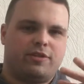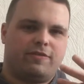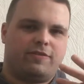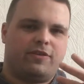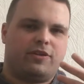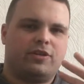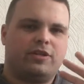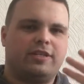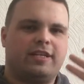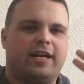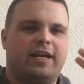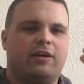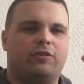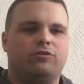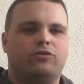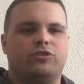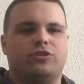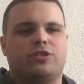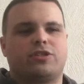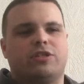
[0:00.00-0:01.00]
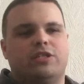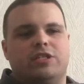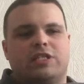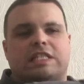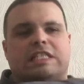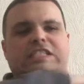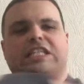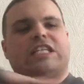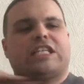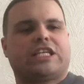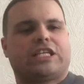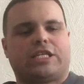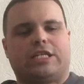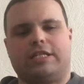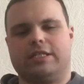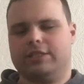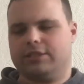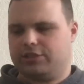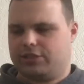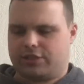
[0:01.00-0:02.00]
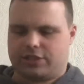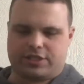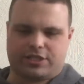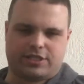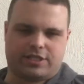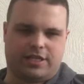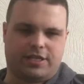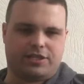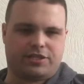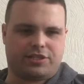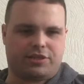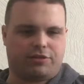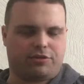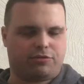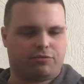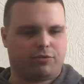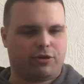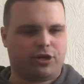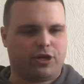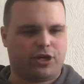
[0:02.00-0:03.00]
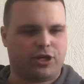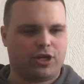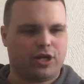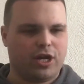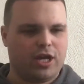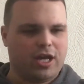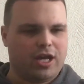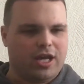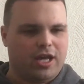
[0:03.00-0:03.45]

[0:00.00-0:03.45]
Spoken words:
the phone down, just goes slits her throat.